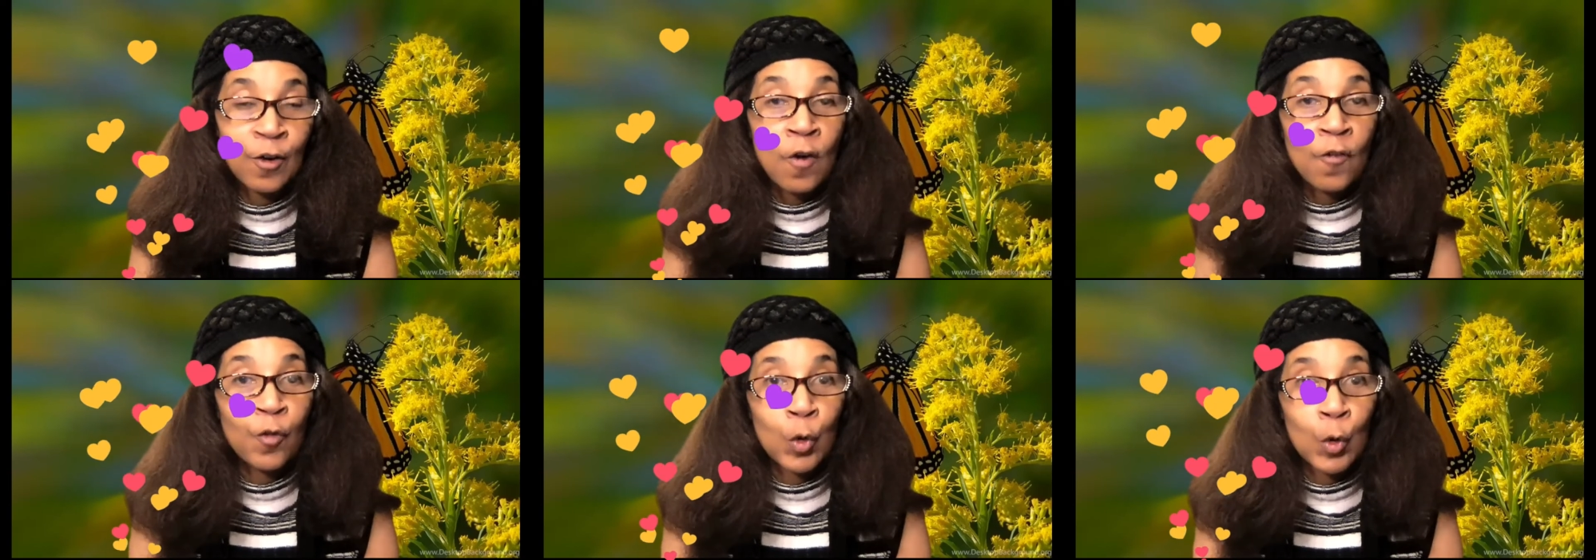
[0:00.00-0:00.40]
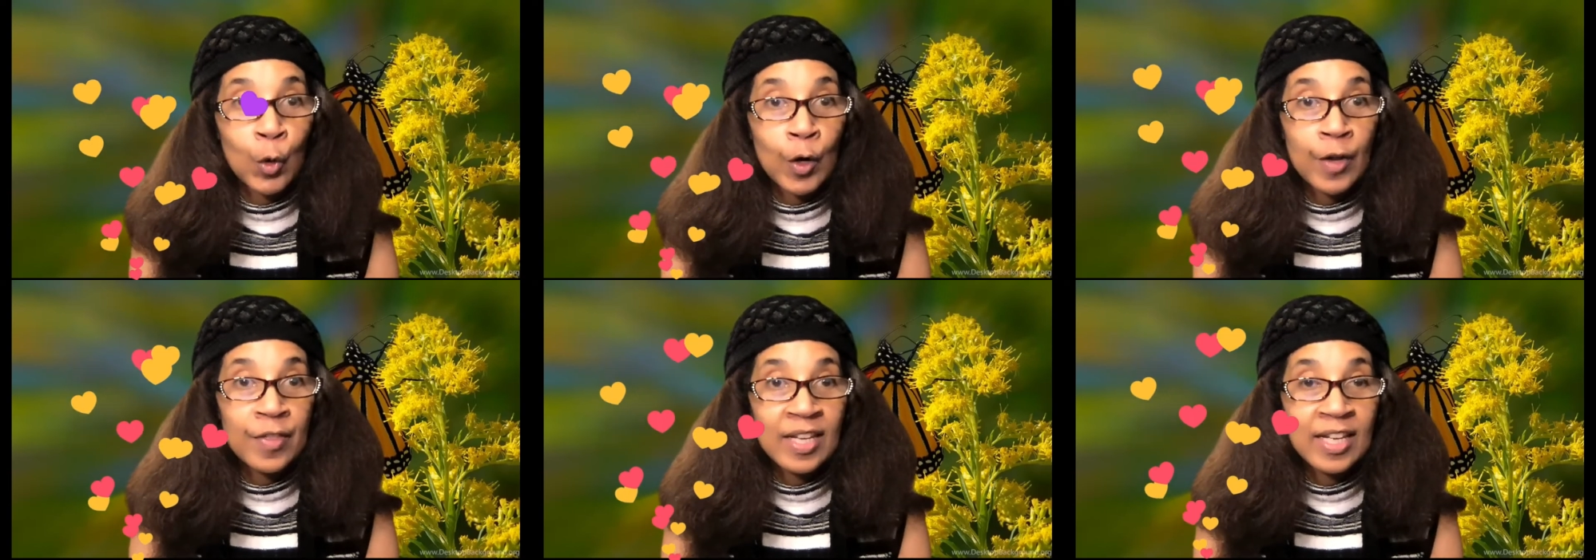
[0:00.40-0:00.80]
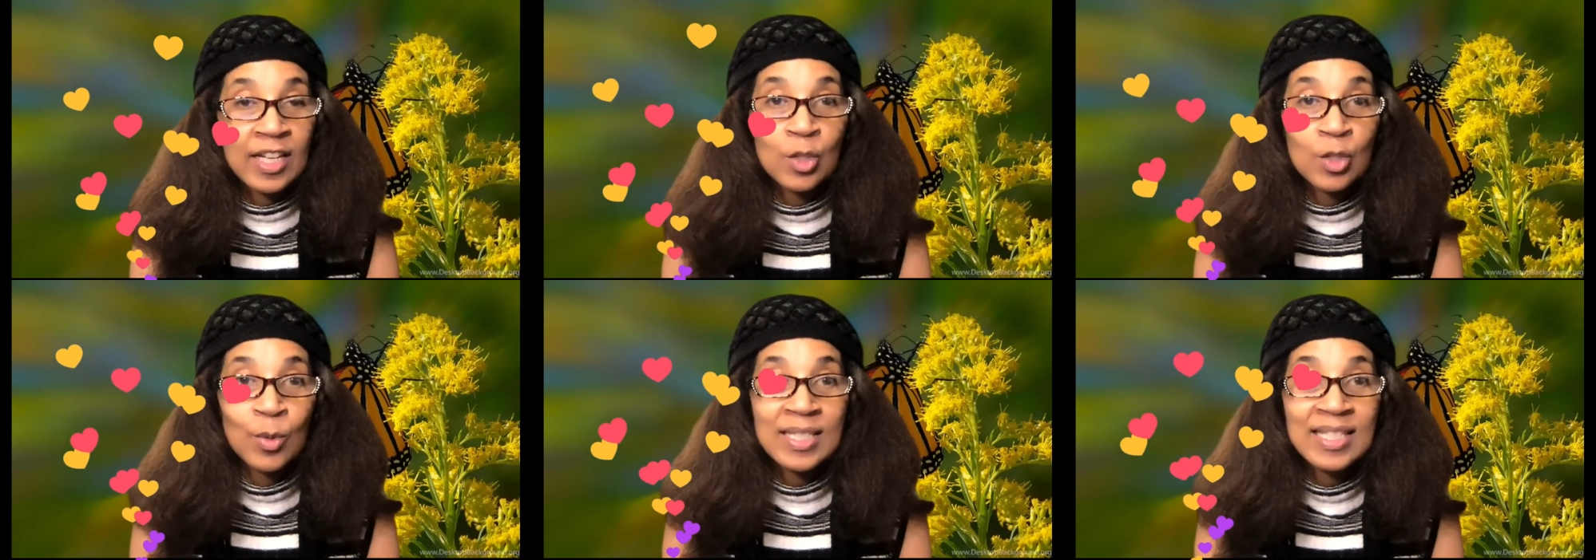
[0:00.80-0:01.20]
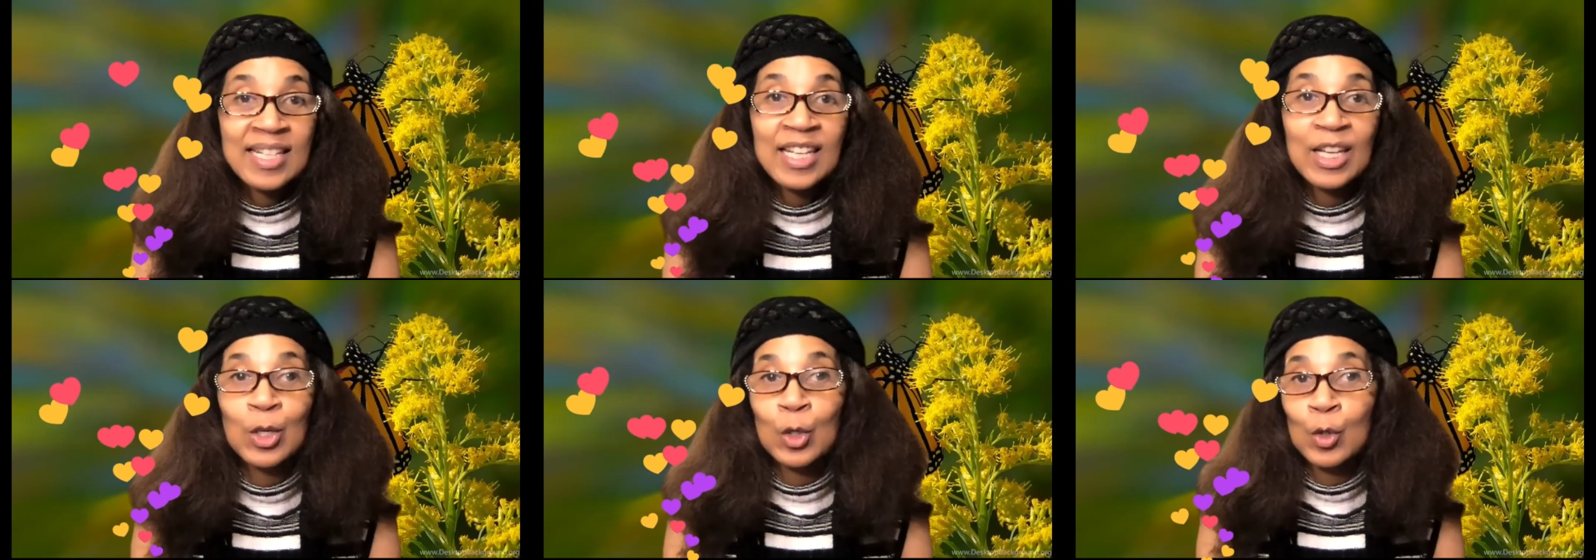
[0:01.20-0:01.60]
for the Twisted
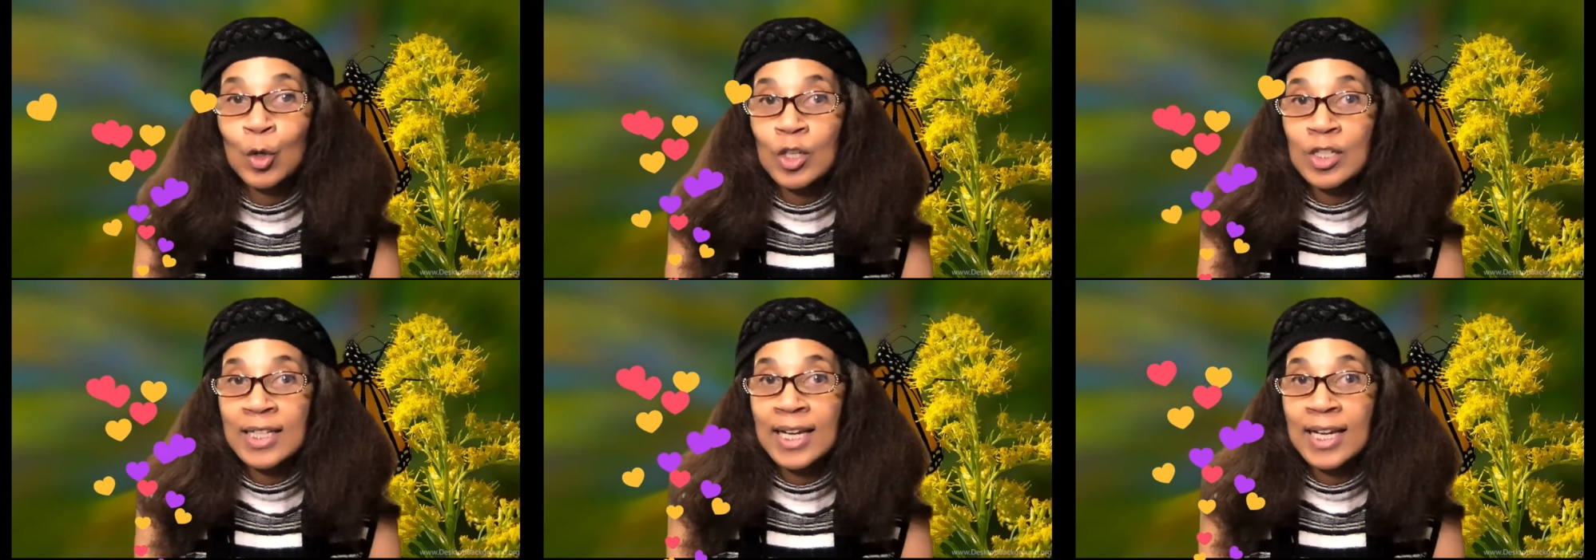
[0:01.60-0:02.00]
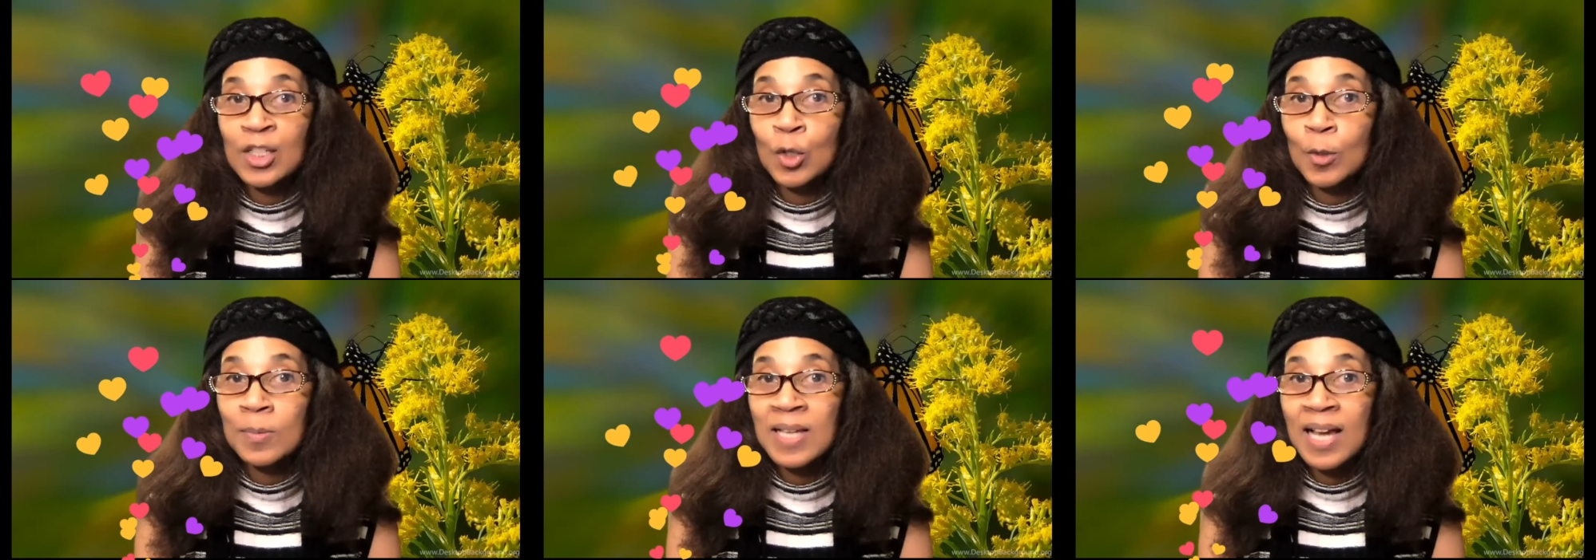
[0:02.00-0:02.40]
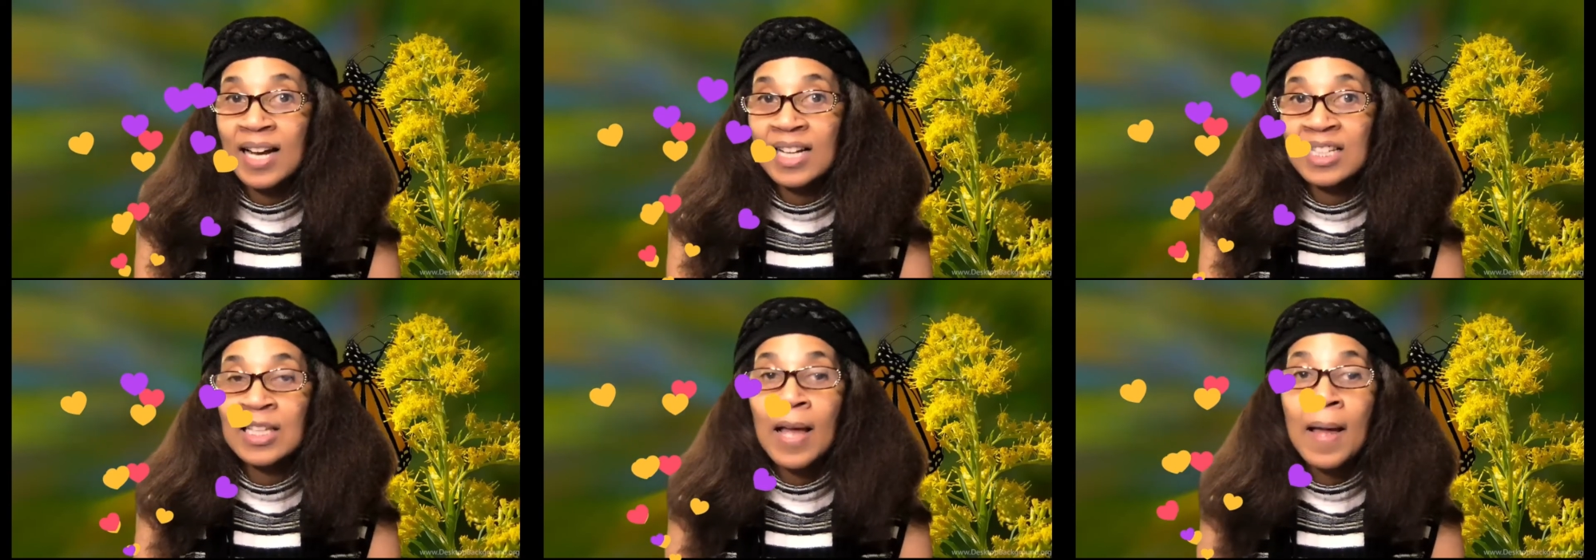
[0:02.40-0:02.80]
Heel Crochet Tube Socks